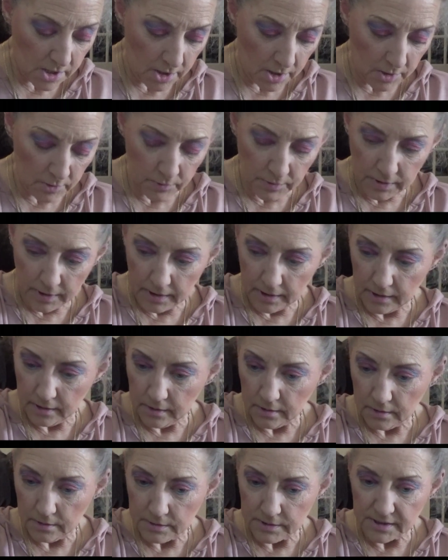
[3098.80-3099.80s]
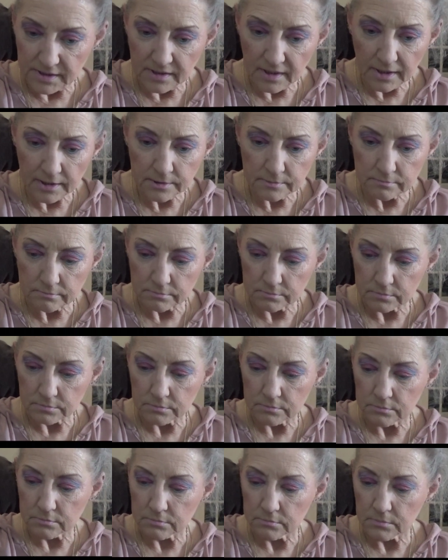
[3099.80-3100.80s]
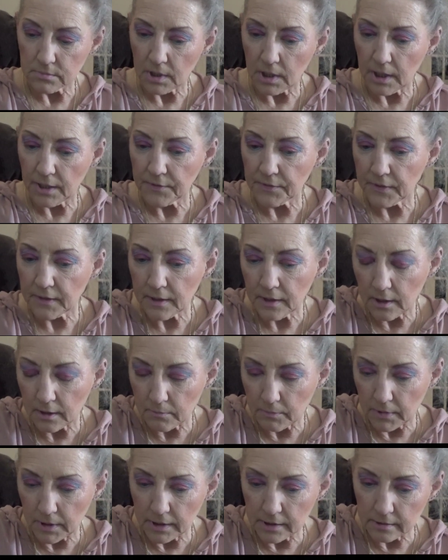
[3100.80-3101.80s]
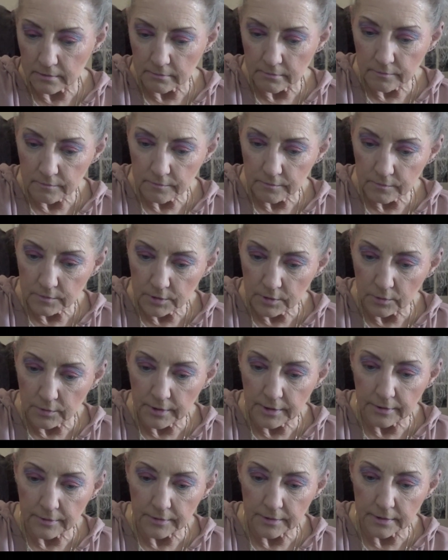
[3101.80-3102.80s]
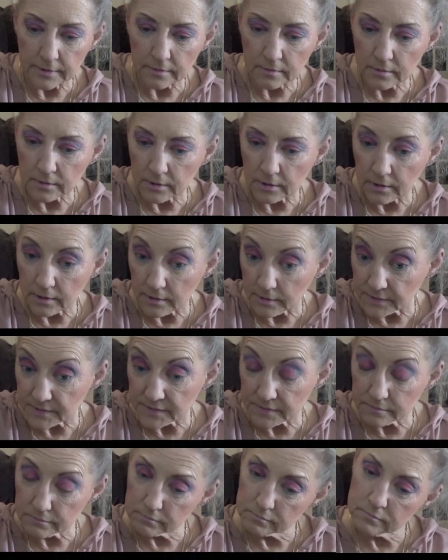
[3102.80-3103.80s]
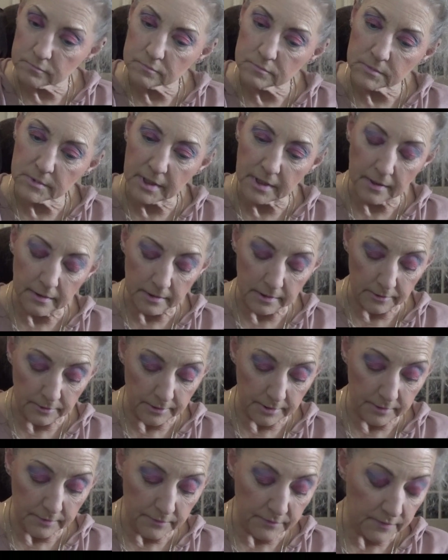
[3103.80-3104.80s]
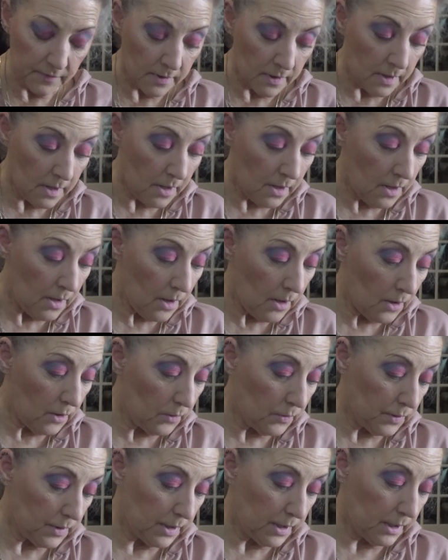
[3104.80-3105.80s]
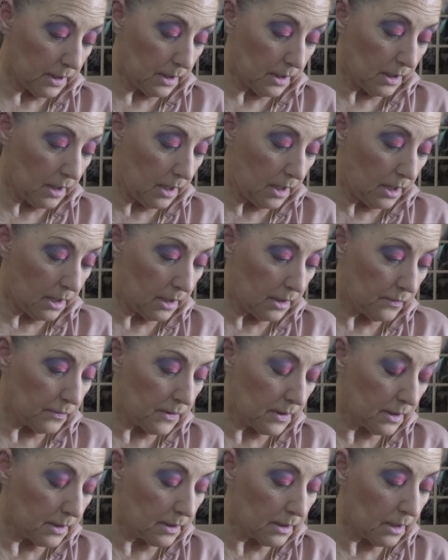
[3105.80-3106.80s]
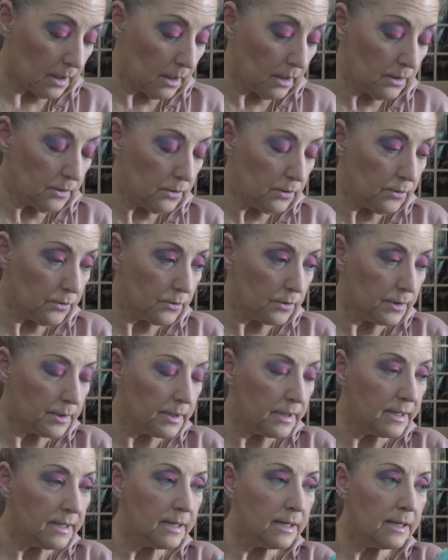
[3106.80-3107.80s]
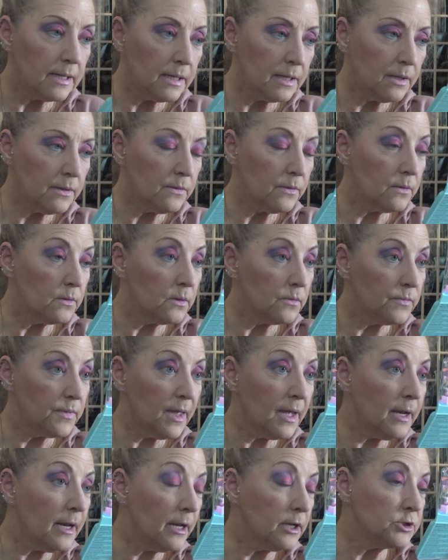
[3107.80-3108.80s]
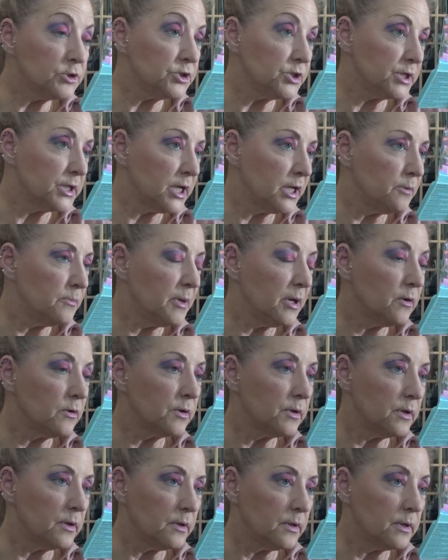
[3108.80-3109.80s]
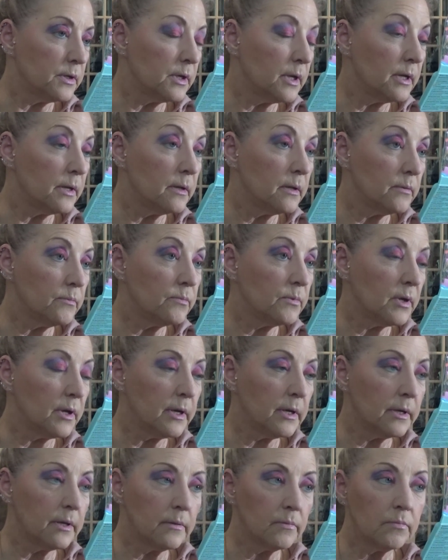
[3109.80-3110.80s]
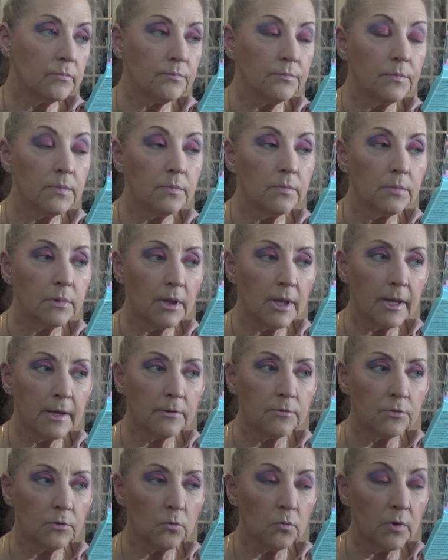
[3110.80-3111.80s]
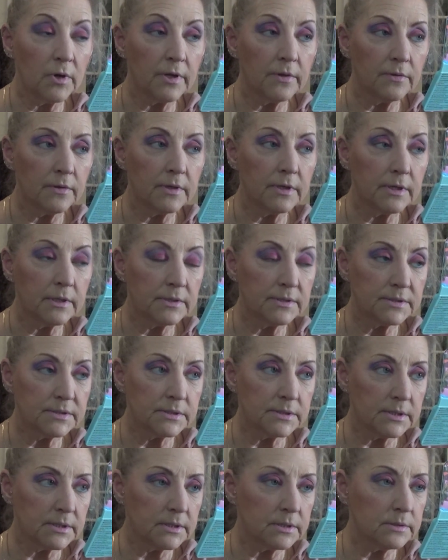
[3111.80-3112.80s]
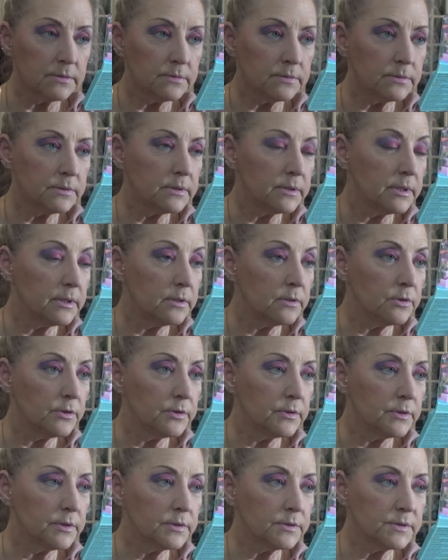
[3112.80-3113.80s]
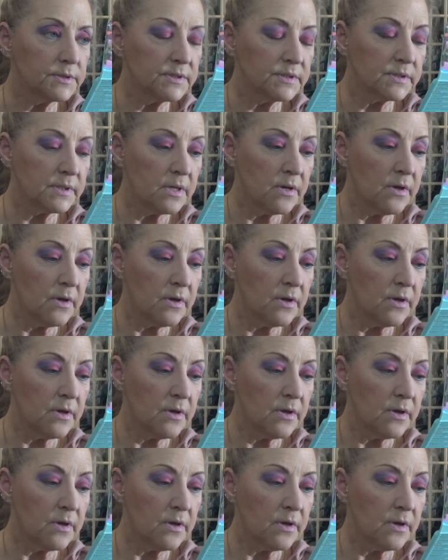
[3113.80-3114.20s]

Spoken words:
Okay, I think I might have, no, here it is. Yeah, here it is. Okay, and then underneath, that actually came out good. I like the way that it looks.